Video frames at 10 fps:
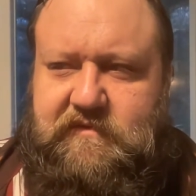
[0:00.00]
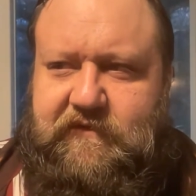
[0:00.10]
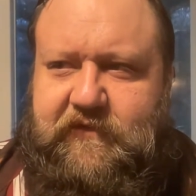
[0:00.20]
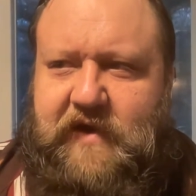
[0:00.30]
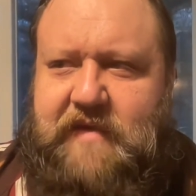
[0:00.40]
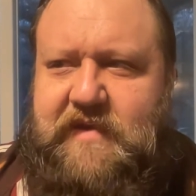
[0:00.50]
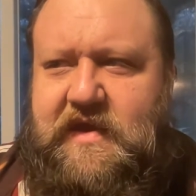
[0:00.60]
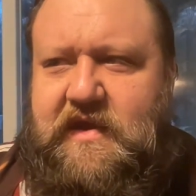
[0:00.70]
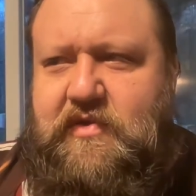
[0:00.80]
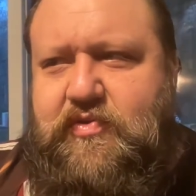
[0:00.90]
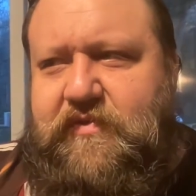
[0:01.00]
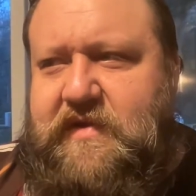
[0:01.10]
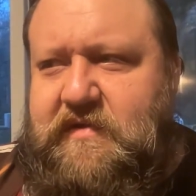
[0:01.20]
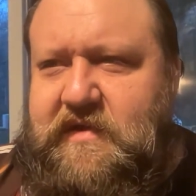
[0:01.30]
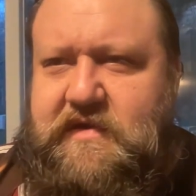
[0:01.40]
Framing is
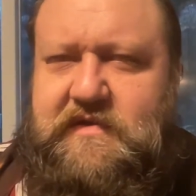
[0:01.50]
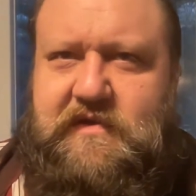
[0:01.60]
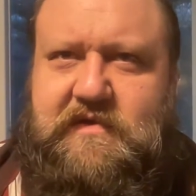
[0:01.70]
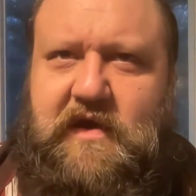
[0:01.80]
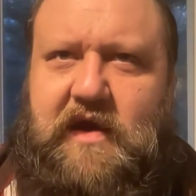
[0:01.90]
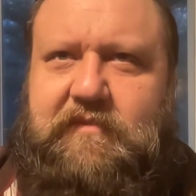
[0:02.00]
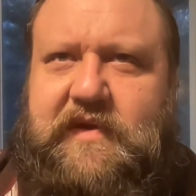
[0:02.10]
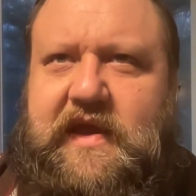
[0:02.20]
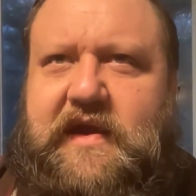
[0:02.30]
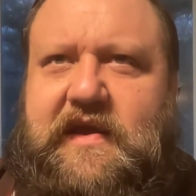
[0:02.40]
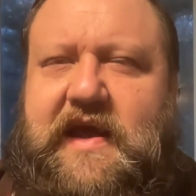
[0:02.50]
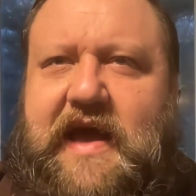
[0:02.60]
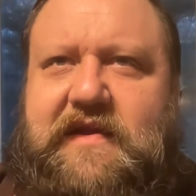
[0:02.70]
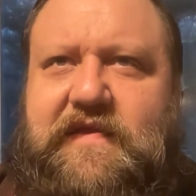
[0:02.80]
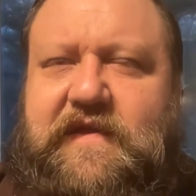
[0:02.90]
really a complicated
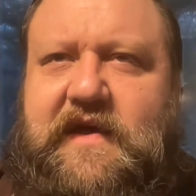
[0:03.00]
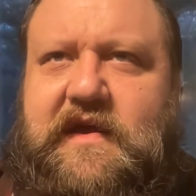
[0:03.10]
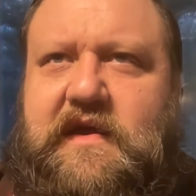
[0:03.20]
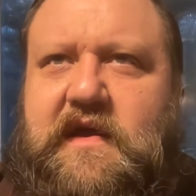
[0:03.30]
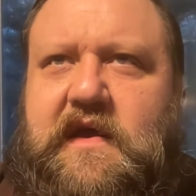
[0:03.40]
kind of thing.